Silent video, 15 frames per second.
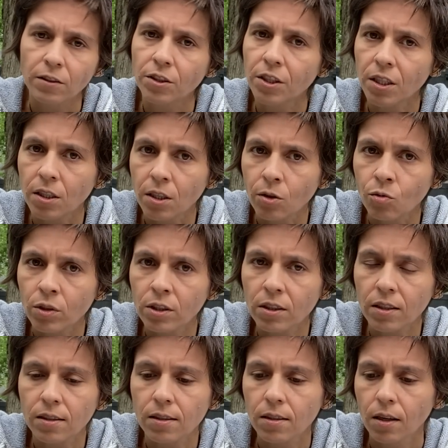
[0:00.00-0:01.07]
dealing with
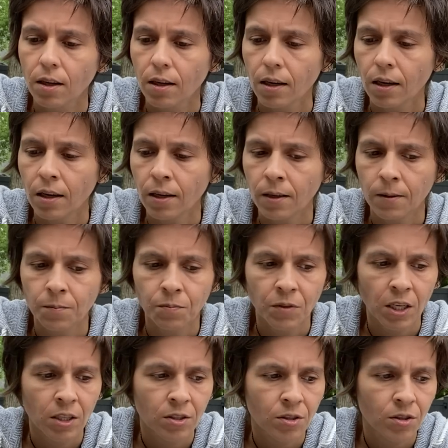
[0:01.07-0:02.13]
this. And
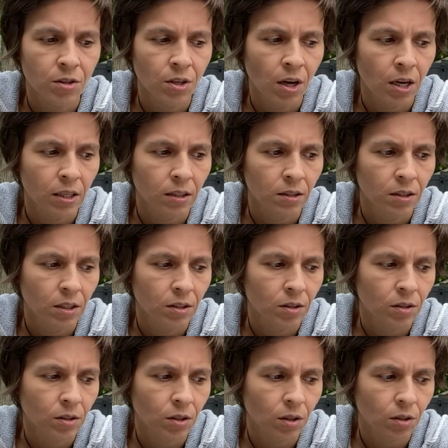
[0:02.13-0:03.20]
it's not
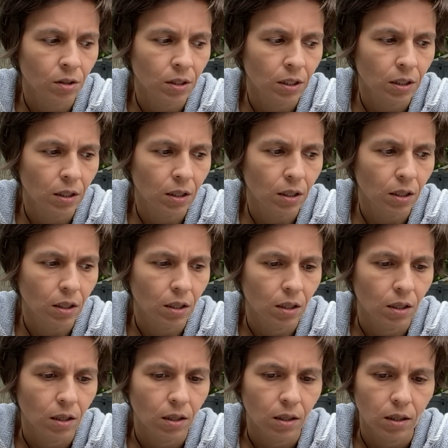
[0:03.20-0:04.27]
necessarily,
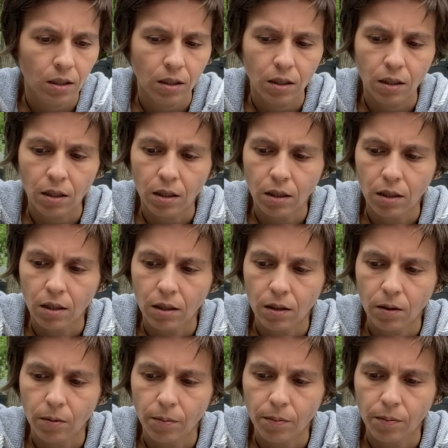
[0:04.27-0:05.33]

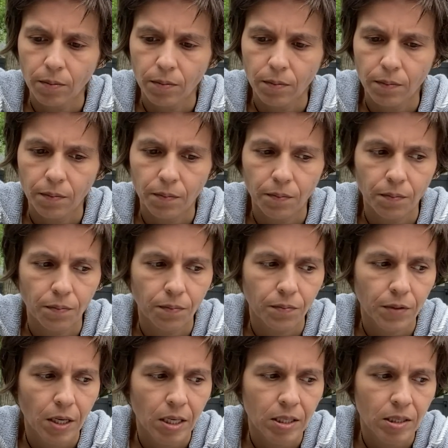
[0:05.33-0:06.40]
um,
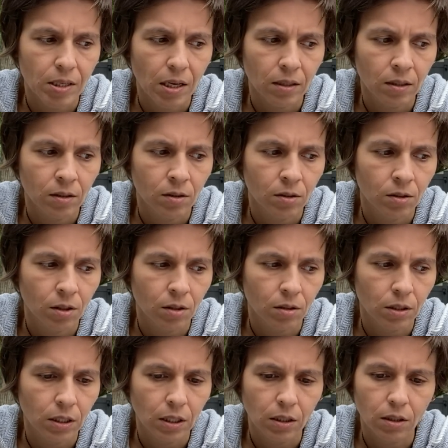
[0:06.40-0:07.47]
it's not
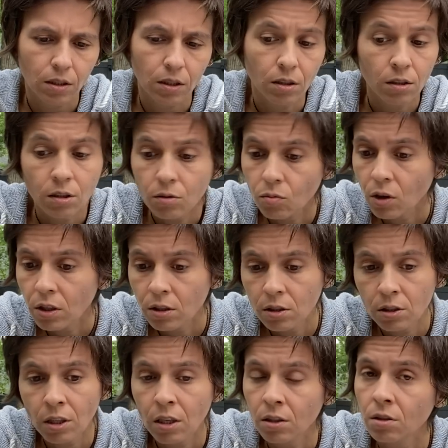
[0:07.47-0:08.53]
necessarily a good one.
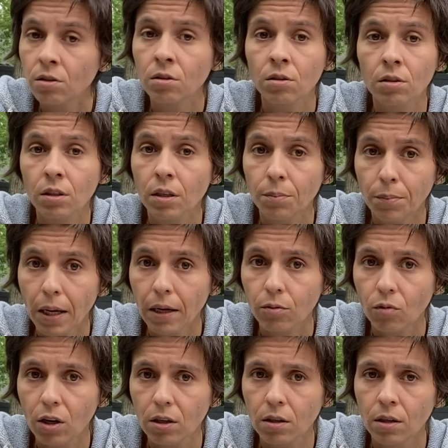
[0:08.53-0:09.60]
It's not necessarily a bad
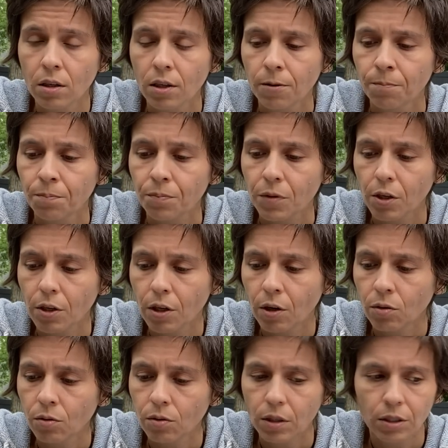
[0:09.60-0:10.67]
one, you
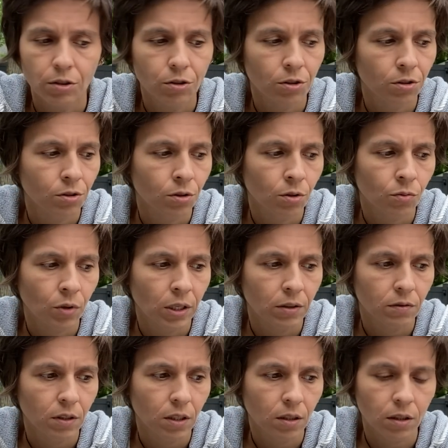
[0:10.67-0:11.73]
know, it's just your way
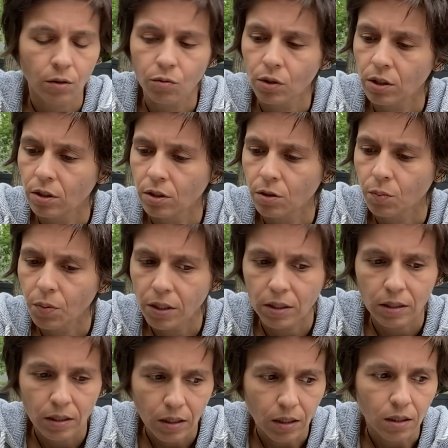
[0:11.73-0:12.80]
of dealing with this.
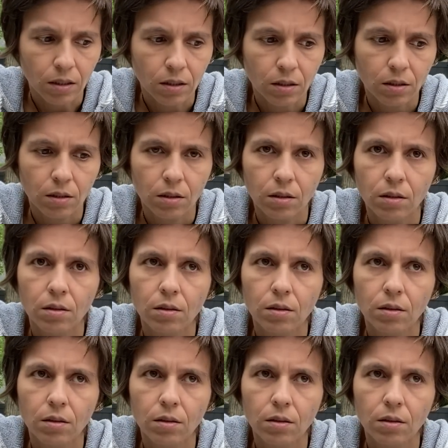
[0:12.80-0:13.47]
But this